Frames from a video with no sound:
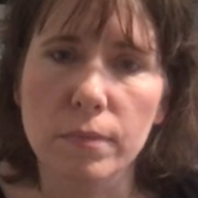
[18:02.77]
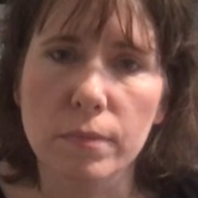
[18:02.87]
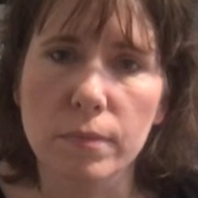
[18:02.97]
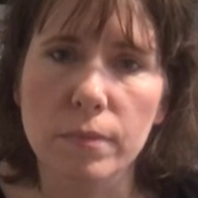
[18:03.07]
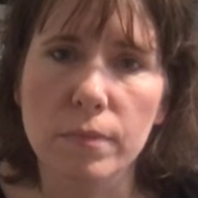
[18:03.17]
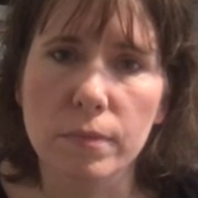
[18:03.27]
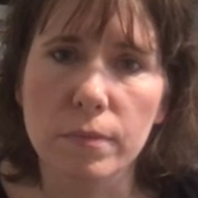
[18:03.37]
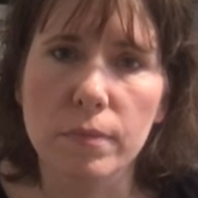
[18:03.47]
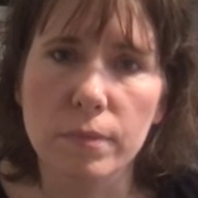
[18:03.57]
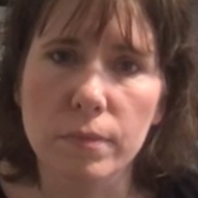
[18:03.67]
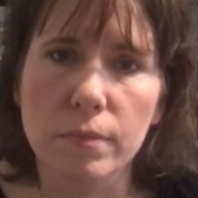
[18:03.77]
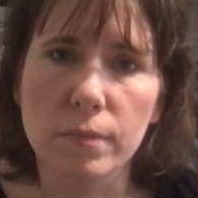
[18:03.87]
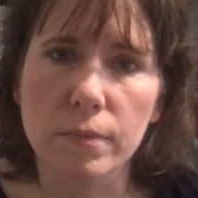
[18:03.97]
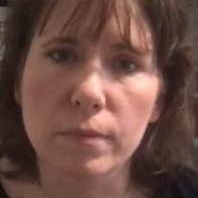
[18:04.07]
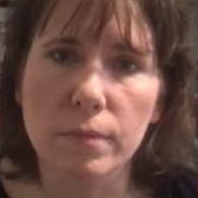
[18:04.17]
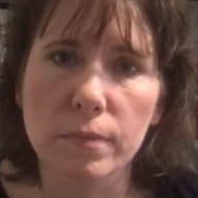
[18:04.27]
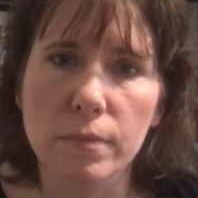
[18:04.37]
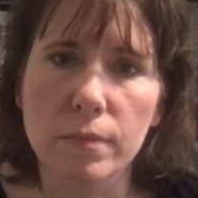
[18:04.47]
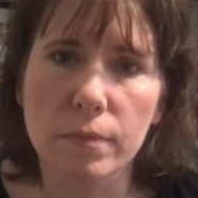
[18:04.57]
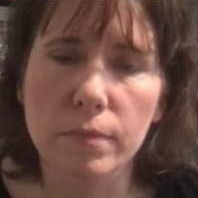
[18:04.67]

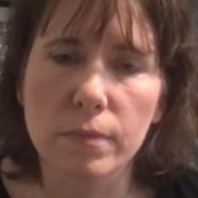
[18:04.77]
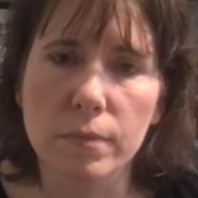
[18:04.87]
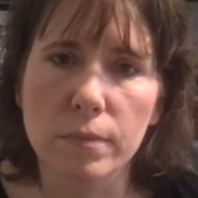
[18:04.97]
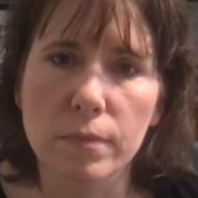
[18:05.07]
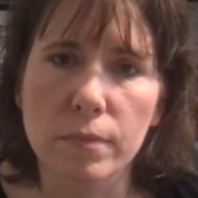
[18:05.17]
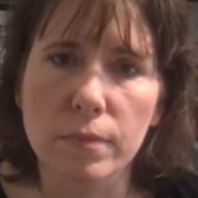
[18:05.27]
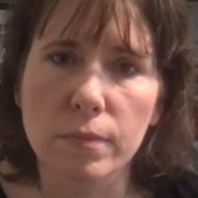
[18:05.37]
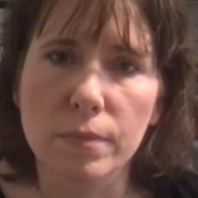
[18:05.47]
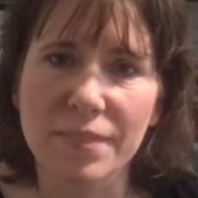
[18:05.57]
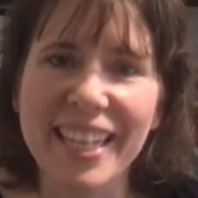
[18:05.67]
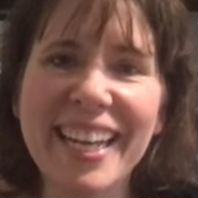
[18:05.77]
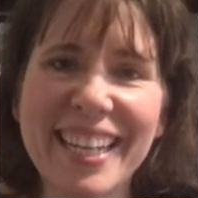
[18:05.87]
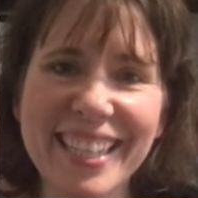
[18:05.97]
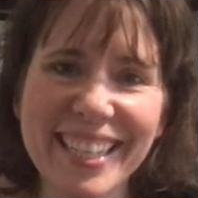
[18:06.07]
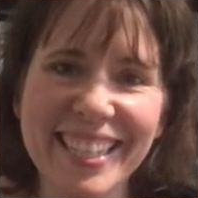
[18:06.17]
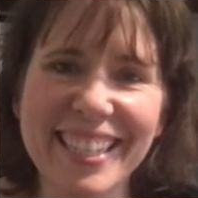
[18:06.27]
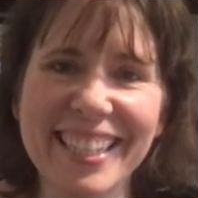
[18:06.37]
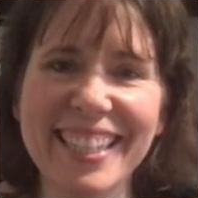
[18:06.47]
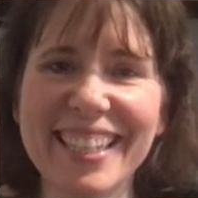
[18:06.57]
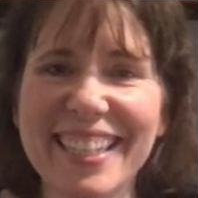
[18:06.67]

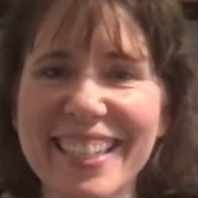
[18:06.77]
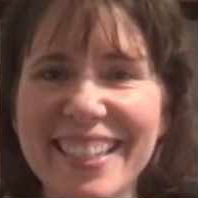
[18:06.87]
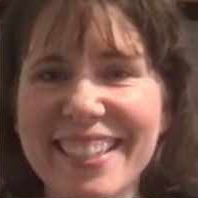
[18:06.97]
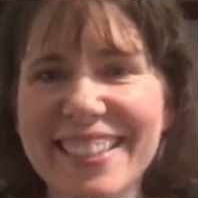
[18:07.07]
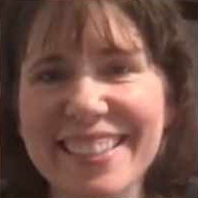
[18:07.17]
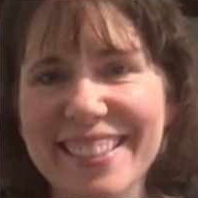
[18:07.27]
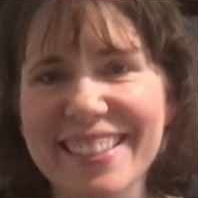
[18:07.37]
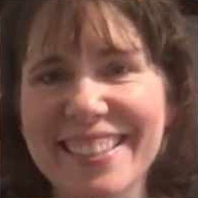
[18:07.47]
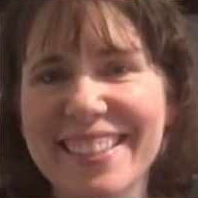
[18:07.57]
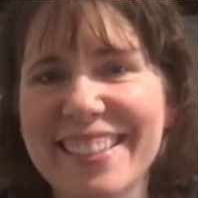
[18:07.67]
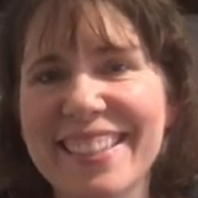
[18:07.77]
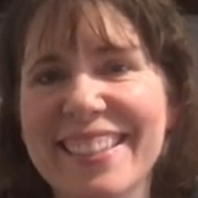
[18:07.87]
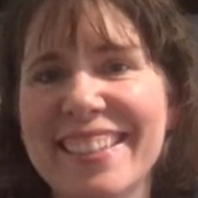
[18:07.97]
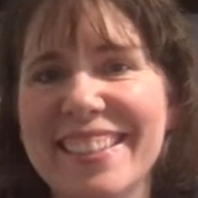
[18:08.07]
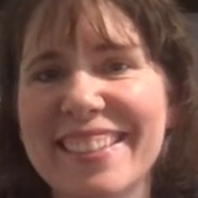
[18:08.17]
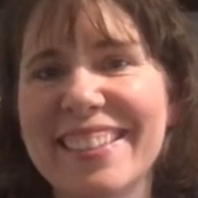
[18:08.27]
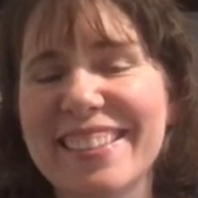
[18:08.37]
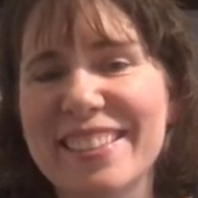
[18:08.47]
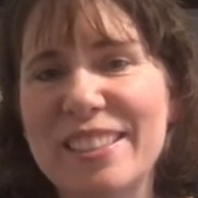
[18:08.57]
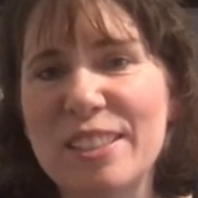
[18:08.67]

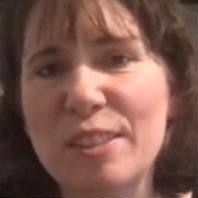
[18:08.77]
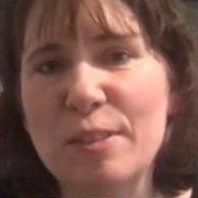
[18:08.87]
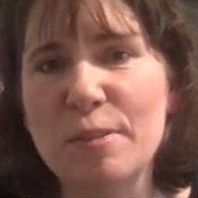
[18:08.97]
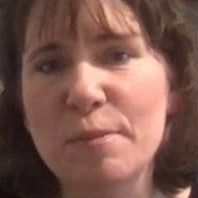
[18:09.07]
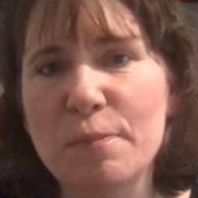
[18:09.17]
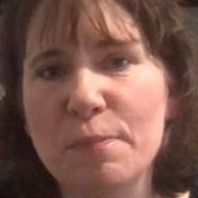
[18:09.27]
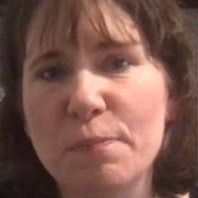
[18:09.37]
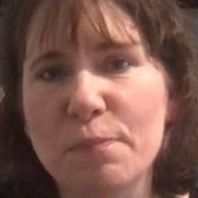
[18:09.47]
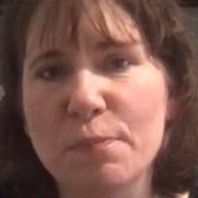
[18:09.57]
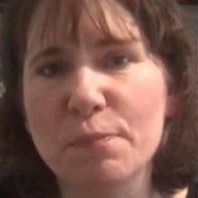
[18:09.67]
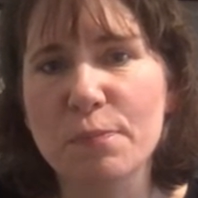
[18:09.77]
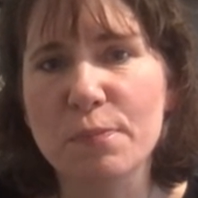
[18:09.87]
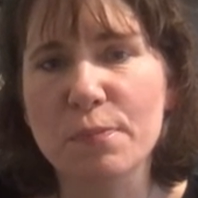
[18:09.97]
No words are spoken by the person on screen.